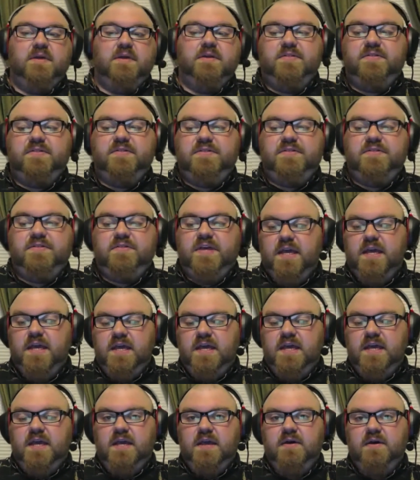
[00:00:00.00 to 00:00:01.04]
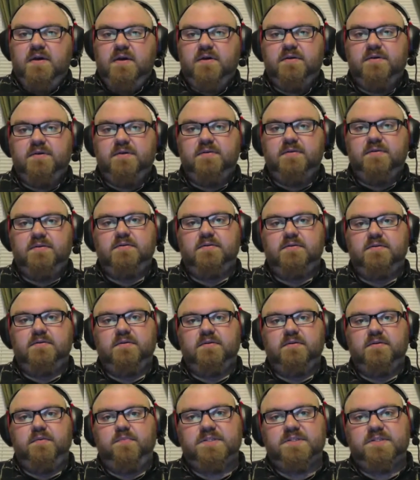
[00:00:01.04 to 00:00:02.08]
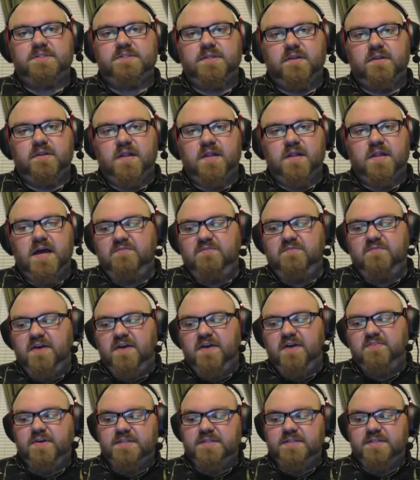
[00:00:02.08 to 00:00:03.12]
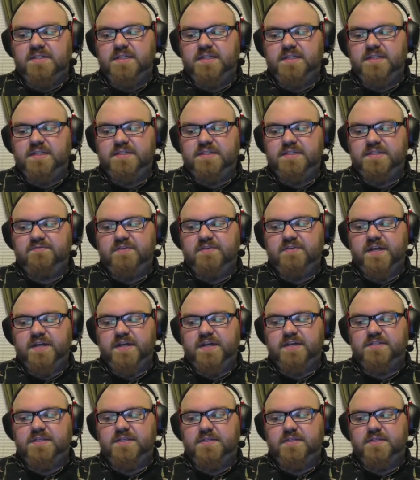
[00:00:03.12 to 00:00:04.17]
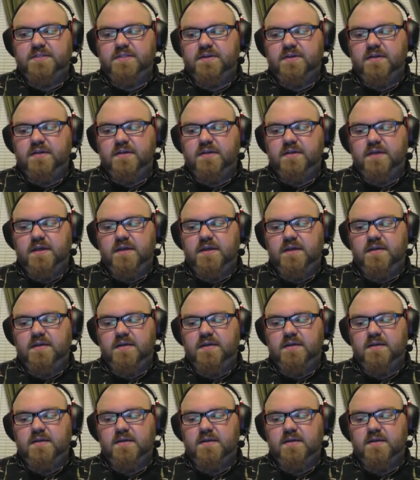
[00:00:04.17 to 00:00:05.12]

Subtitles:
he puts a lot of effort into these devices, and